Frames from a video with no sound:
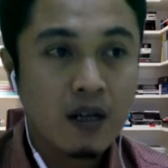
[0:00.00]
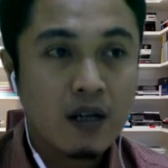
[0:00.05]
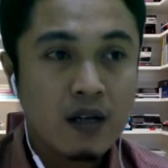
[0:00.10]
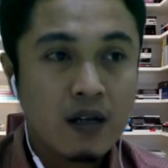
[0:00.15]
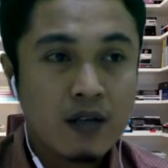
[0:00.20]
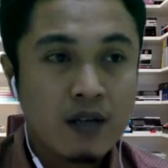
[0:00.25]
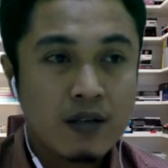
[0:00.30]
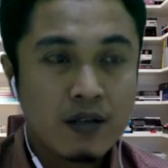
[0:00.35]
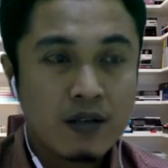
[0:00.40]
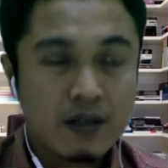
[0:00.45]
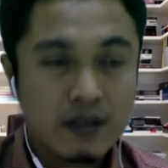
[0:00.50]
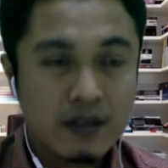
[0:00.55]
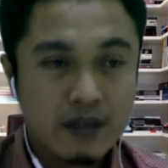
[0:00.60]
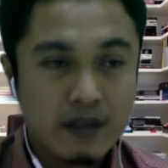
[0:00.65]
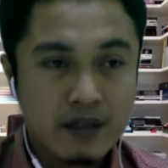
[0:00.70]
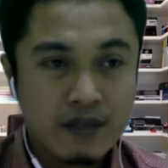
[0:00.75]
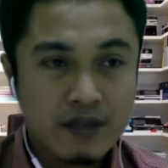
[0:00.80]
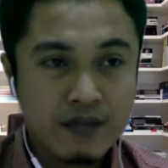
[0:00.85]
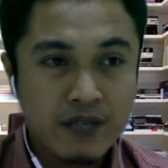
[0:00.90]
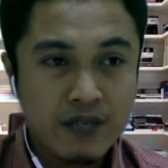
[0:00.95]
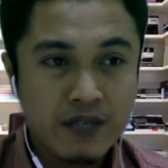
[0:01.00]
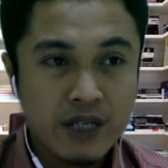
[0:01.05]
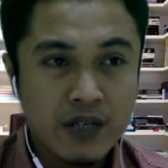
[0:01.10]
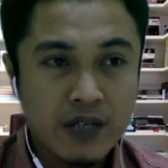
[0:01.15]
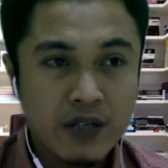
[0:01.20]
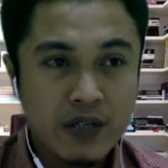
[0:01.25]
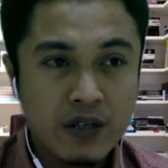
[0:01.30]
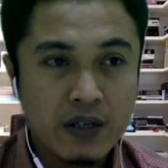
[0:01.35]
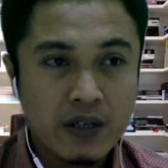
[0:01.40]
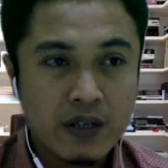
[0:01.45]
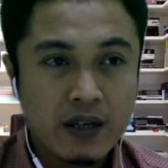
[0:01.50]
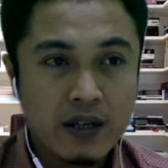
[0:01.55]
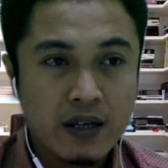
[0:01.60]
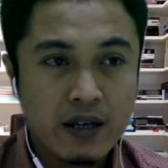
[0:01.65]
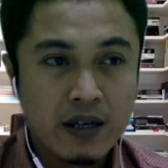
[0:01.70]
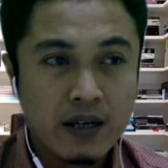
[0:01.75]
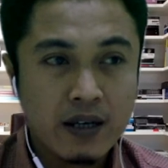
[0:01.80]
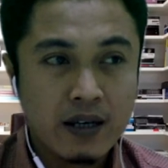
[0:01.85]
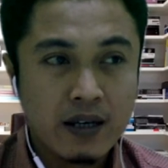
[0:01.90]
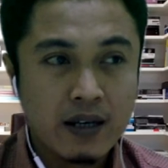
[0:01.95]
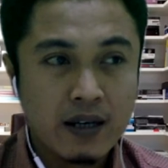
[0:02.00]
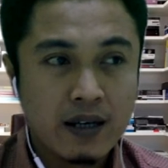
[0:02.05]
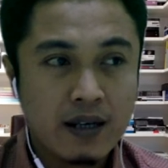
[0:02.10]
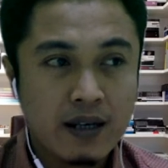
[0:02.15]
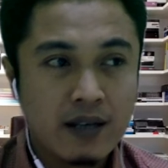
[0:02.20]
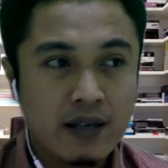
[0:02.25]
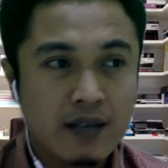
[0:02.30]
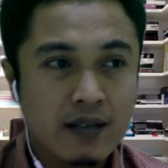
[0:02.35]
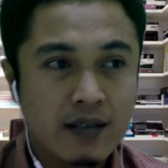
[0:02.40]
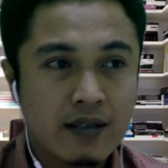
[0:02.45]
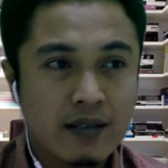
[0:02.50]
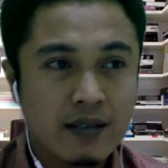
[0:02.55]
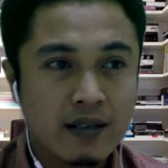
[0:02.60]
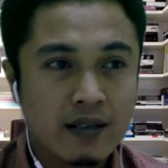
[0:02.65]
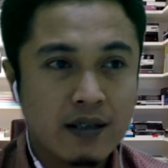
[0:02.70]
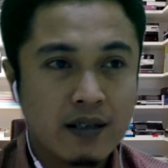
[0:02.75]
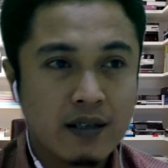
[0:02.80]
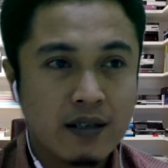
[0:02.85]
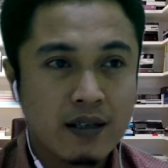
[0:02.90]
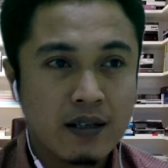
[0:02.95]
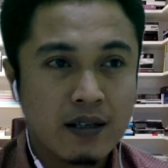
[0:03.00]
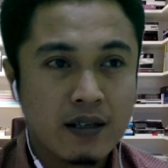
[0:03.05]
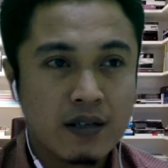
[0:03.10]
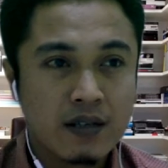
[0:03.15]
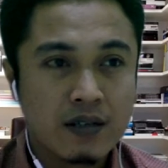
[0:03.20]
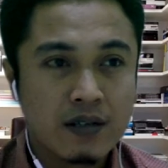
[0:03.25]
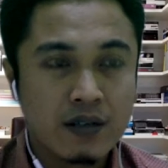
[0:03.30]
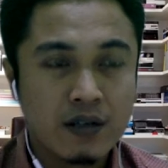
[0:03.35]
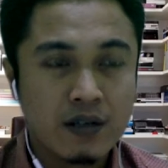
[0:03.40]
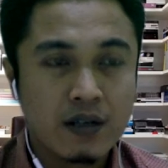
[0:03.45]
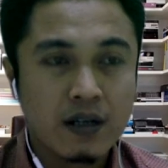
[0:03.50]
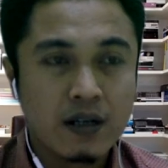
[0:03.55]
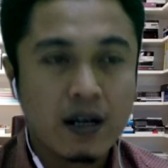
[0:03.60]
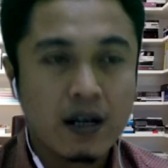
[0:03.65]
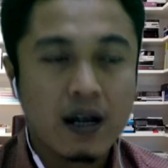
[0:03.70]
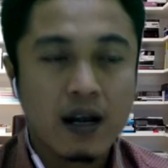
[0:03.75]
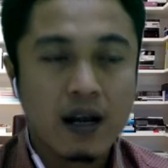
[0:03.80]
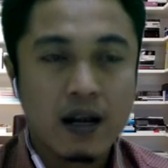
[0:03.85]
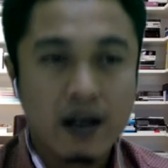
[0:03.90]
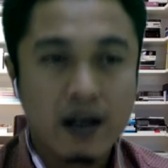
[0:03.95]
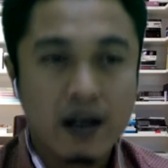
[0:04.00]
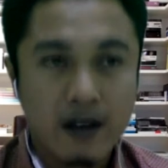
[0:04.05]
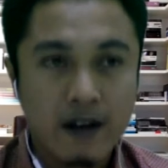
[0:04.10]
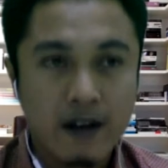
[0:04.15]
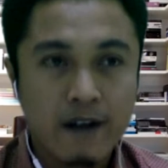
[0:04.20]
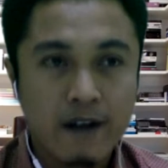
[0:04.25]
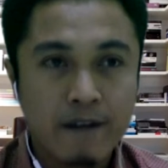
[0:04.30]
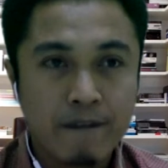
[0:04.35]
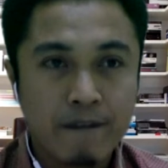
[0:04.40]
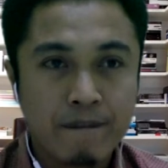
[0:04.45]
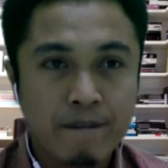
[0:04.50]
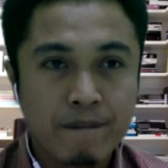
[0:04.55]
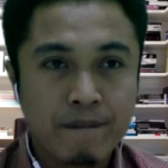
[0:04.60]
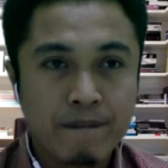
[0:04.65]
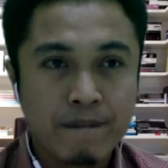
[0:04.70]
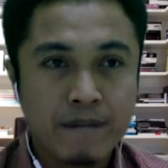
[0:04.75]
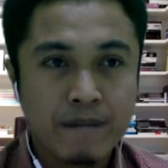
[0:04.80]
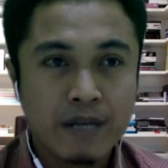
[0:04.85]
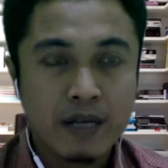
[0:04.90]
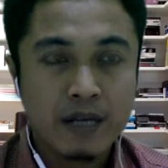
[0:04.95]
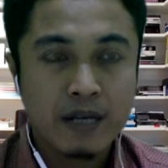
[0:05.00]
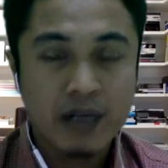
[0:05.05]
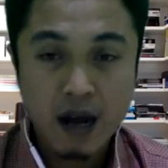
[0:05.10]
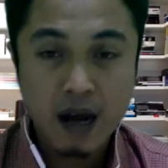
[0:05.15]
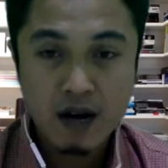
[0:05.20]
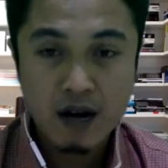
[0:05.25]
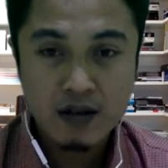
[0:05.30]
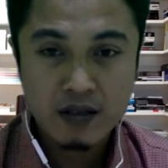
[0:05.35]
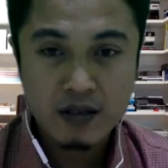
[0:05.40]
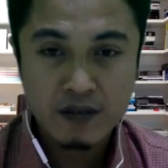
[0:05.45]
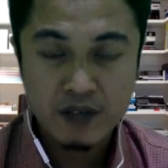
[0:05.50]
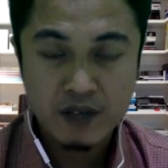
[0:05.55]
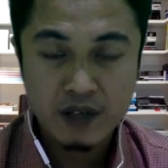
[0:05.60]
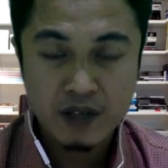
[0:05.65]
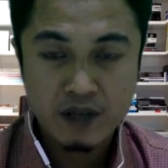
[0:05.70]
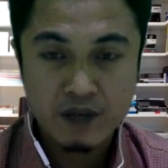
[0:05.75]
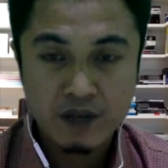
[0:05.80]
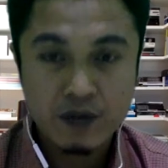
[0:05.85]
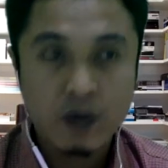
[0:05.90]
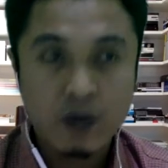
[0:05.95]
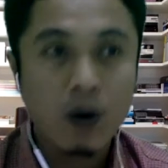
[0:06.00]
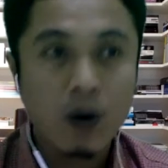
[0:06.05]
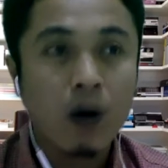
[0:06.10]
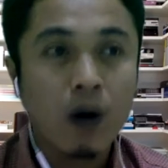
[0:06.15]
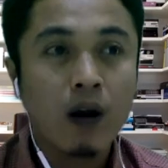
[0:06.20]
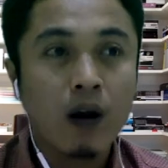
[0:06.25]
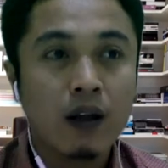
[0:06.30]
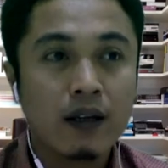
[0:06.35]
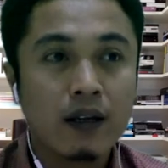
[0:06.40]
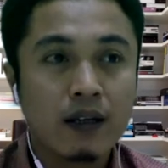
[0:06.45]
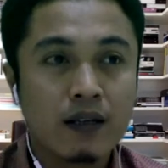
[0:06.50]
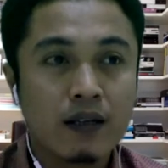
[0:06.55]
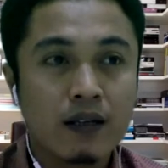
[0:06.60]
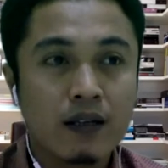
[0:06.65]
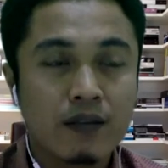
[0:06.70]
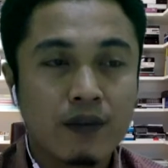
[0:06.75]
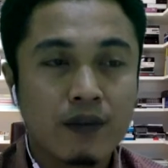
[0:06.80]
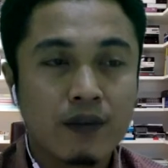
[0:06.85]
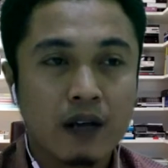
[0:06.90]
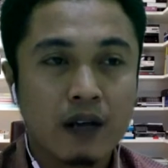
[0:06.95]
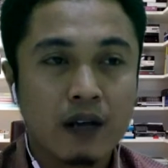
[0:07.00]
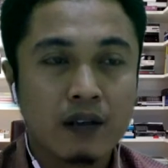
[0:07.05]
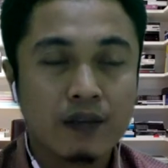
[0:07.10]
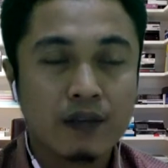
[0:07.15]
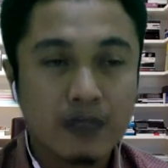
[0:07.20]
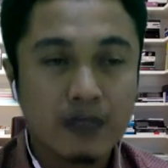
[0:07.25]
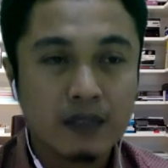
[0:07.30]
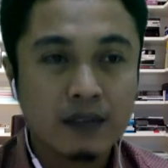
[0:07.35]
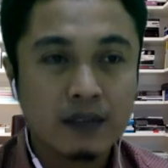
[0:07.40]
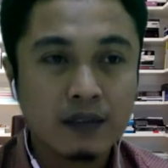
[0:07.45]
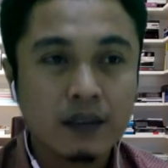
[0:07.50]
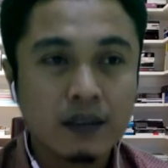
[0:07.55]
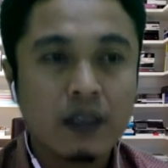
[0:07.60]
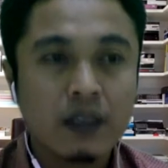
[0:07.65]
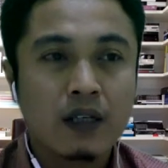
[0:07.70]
So this video here, it is a third kind of announcement for all English department,